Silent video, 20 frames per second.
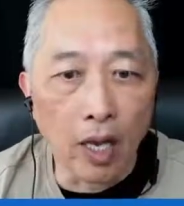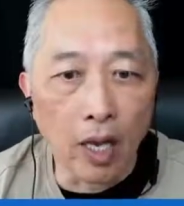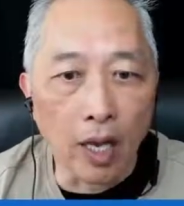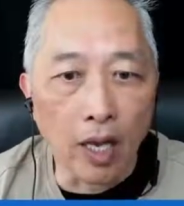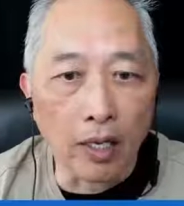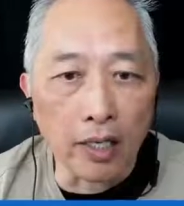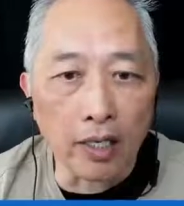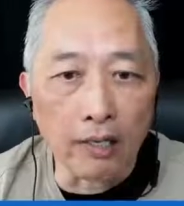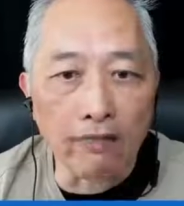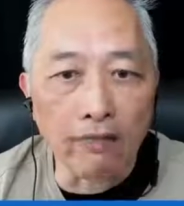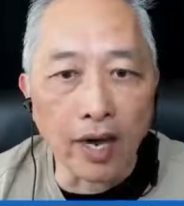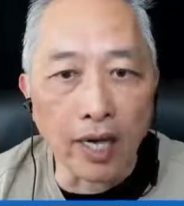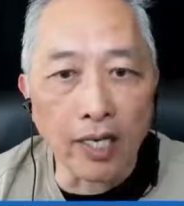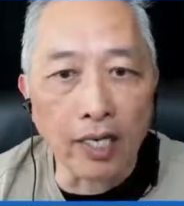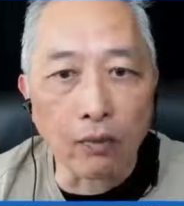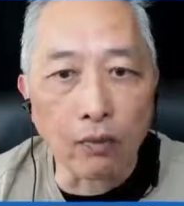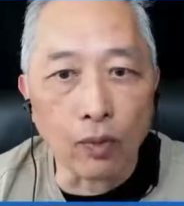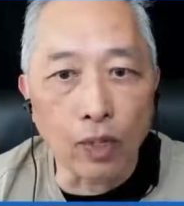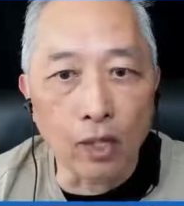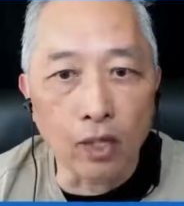invited
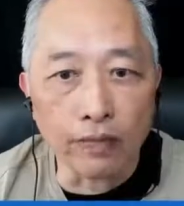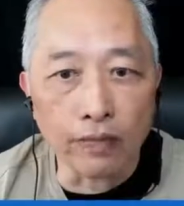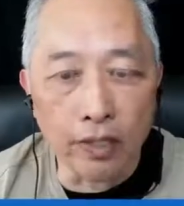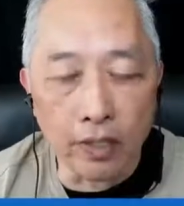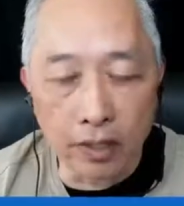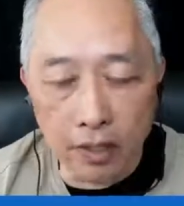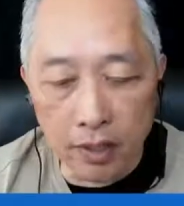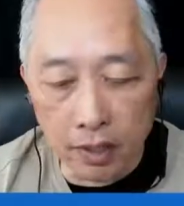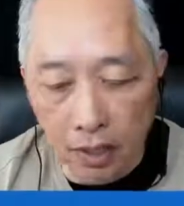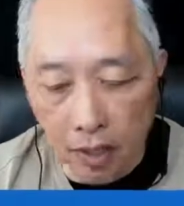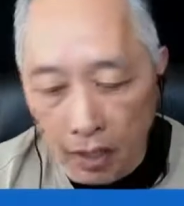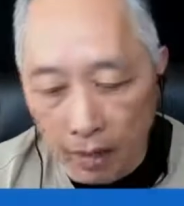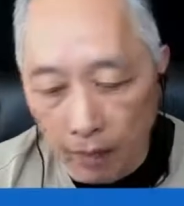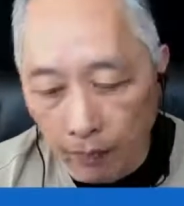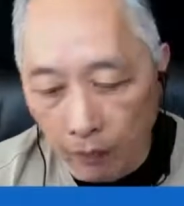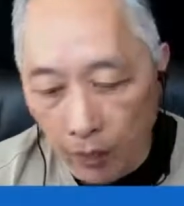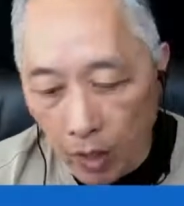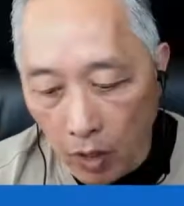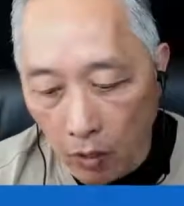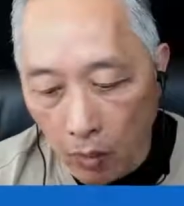one of his
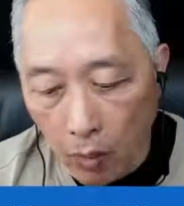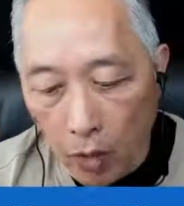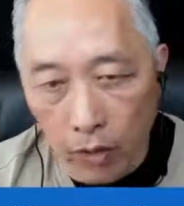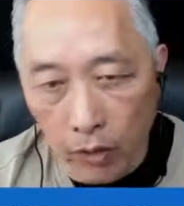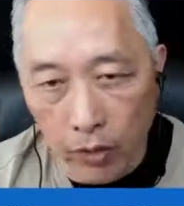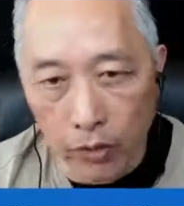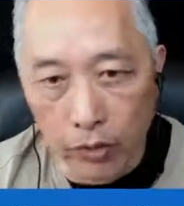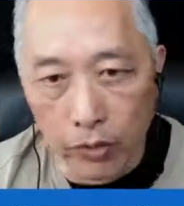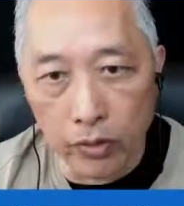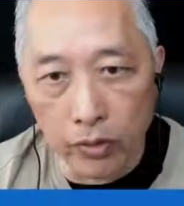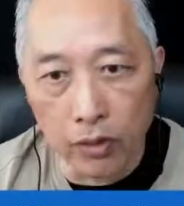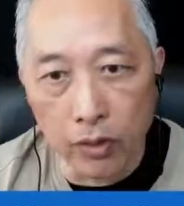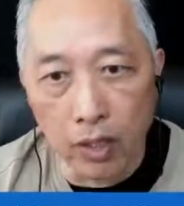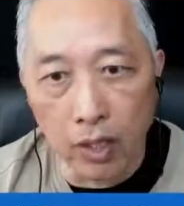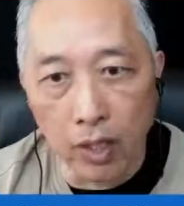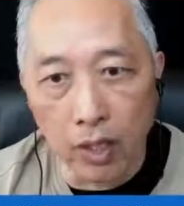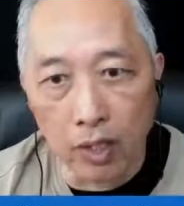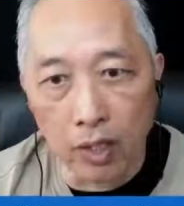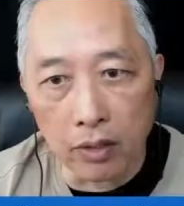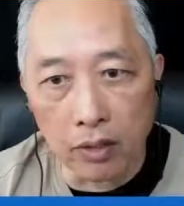partner
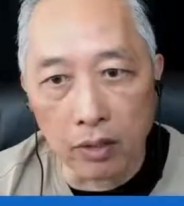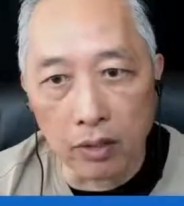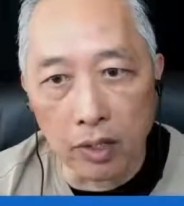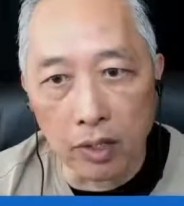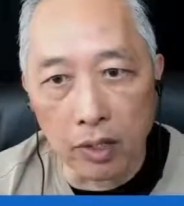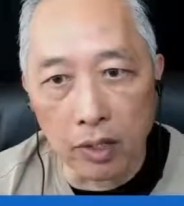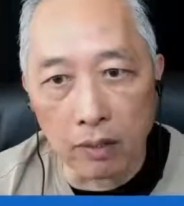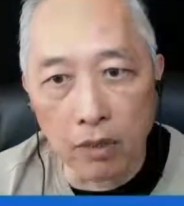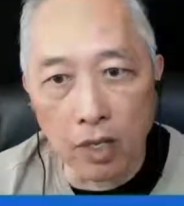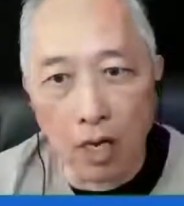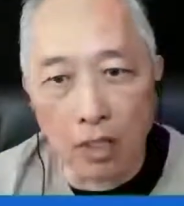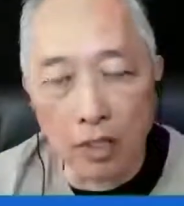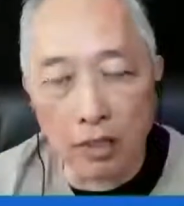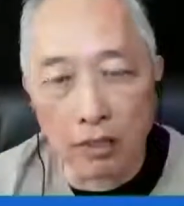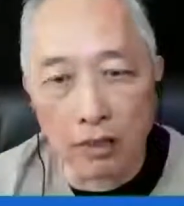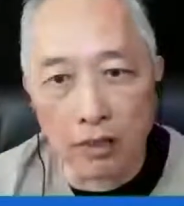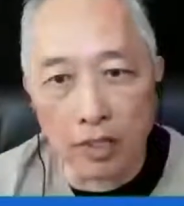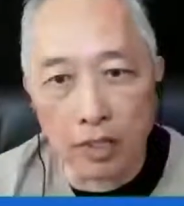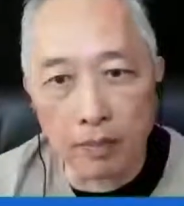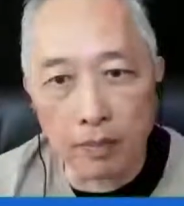to come talk to
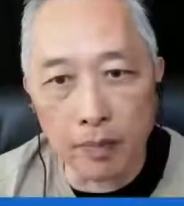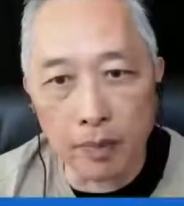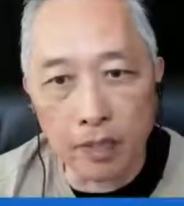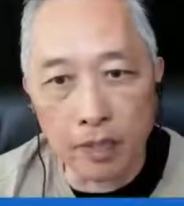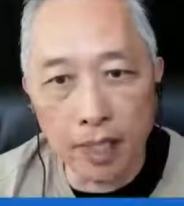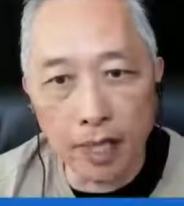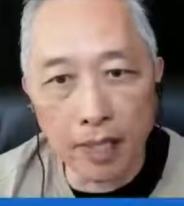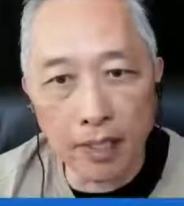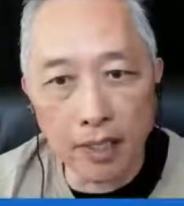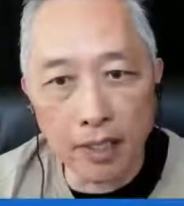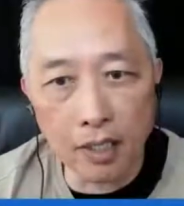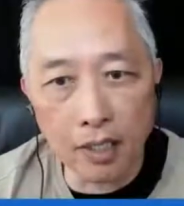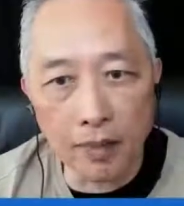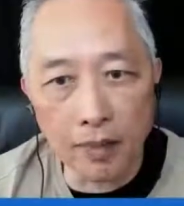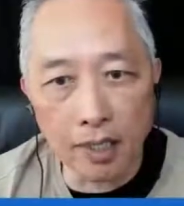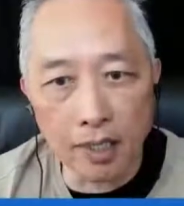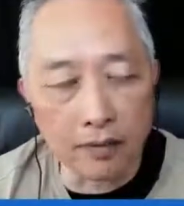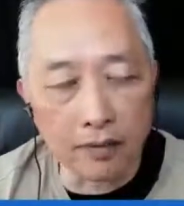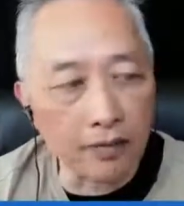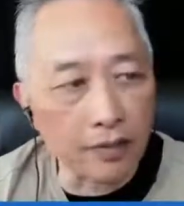us. But today is a little bit
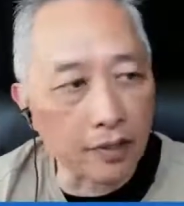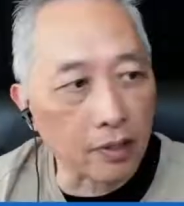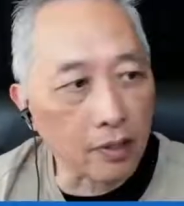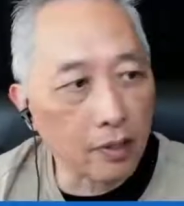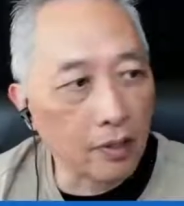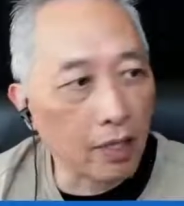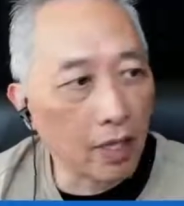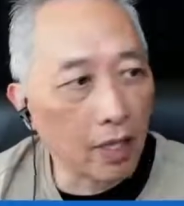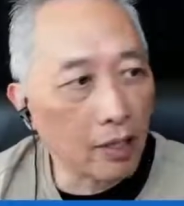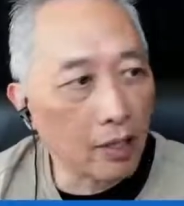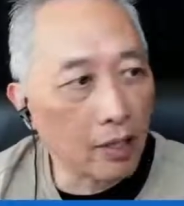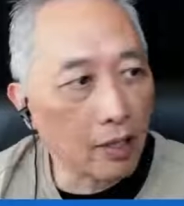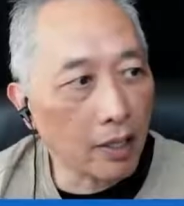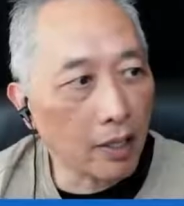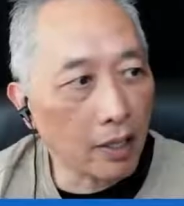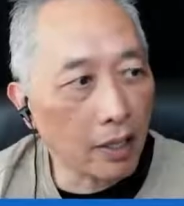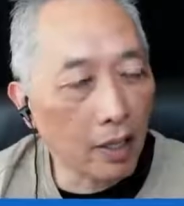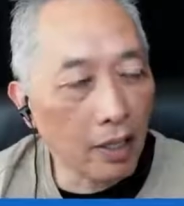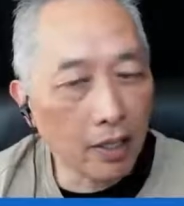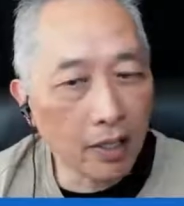different. Today,
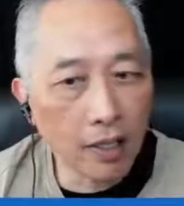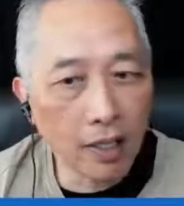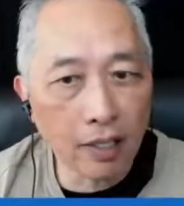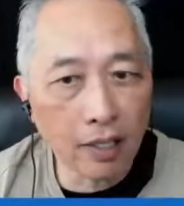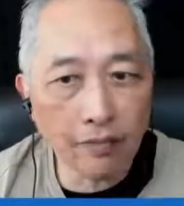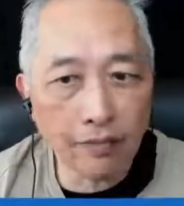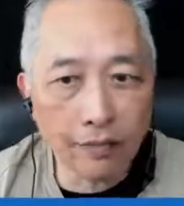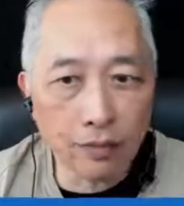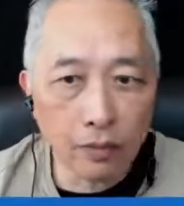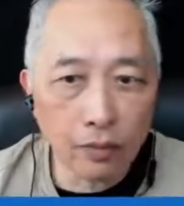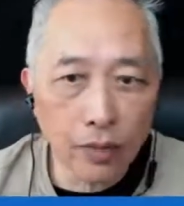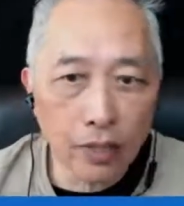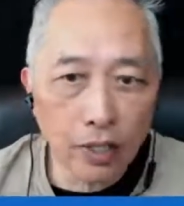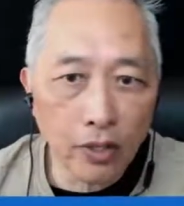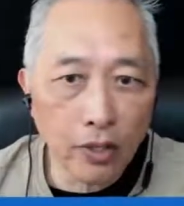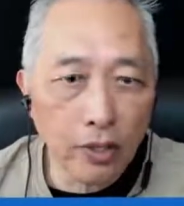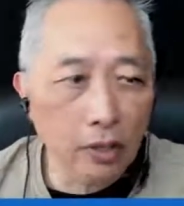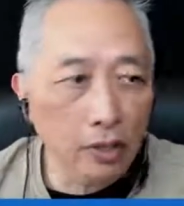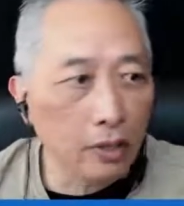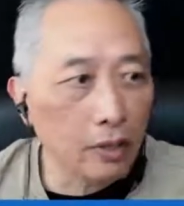Keith, we are
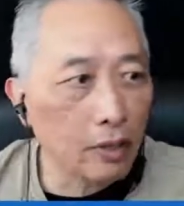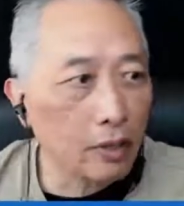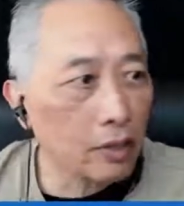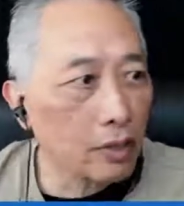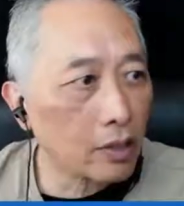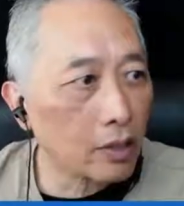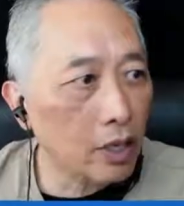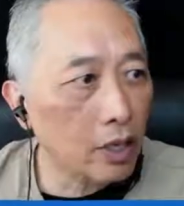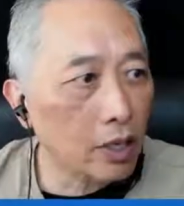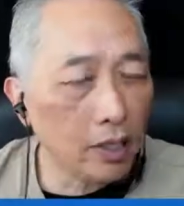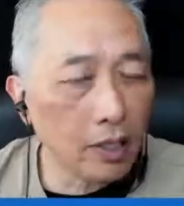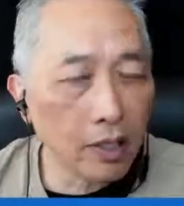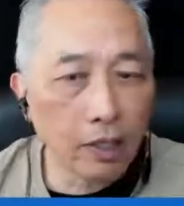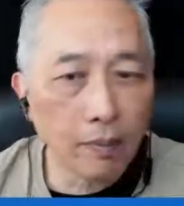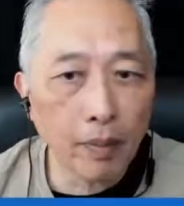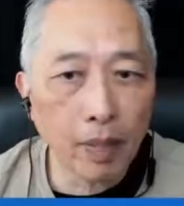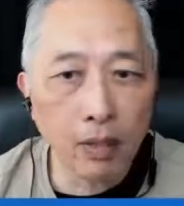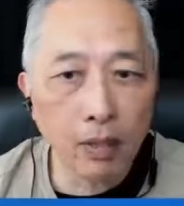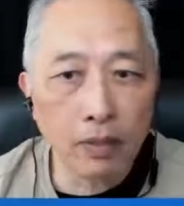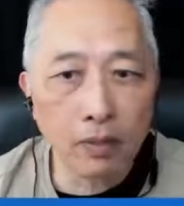talking
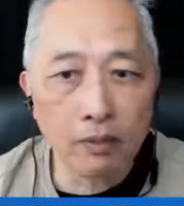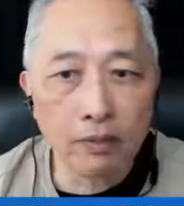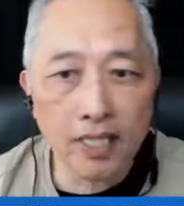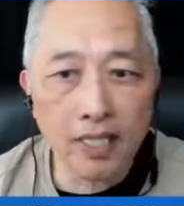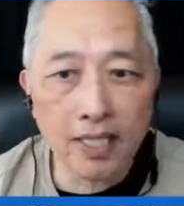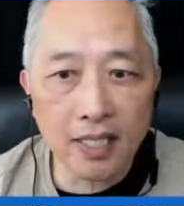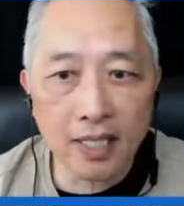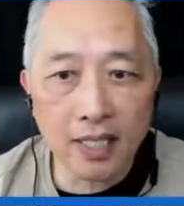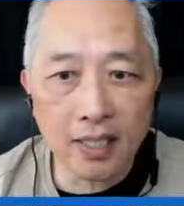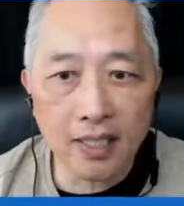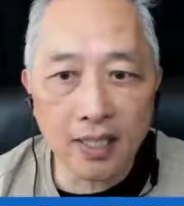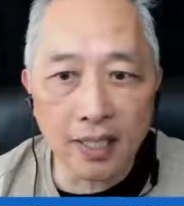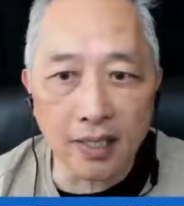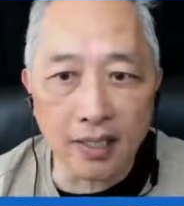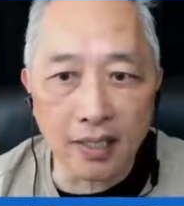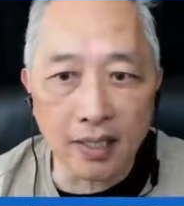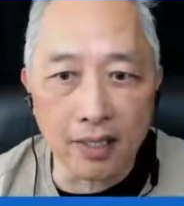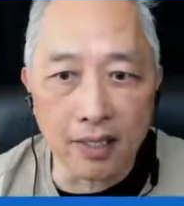about resiliency